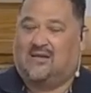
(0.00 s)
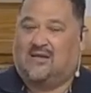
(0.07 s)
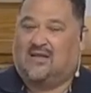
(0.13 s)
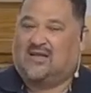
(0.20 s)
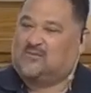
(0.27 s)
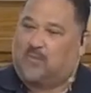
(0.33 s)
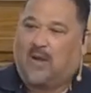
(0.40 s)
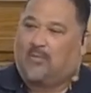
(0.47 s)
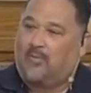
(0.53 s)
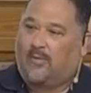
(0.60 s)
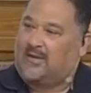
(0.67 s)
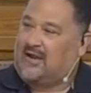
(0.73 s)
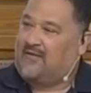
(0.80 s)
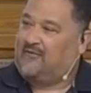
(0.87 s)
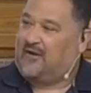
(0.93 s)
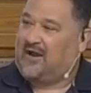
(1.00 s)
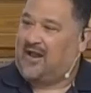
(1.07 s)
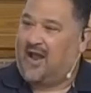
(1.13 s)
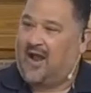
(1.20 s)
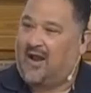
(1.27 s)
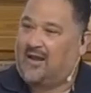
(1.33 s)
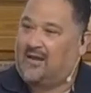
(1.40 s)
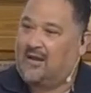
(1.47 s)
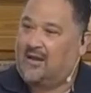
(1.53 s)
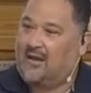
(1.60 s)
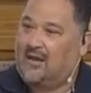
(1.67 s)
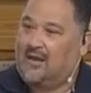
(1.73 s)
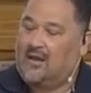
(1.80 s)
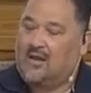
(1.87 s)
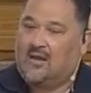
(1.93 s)
that's probably not very kind.
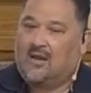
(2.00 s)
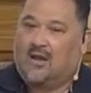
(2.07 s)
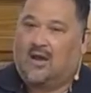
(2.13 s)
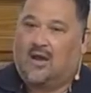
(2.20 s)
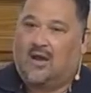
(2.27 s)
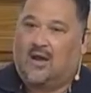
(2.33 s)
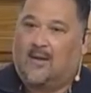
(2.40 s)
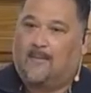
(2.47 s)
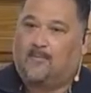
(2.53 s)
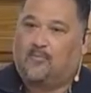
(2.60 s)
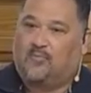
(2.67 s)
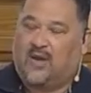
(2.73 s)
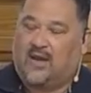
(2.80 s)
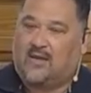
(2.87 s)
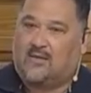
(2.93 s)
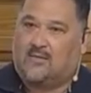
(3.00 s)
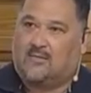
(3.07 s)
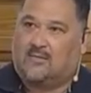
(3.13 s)
But